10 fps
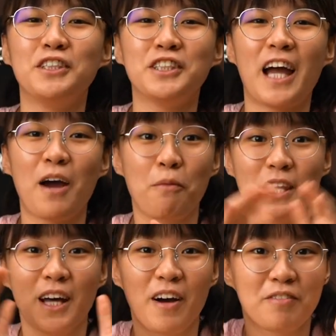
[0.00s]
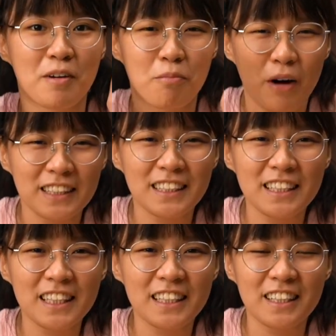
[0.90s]
official and we now have the
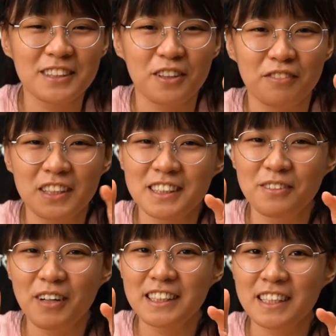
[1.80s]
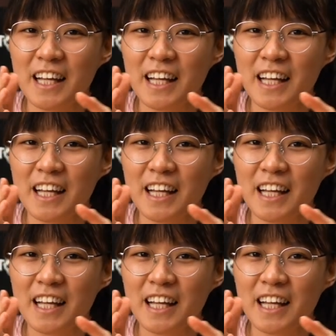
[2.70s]
pricing details of this device,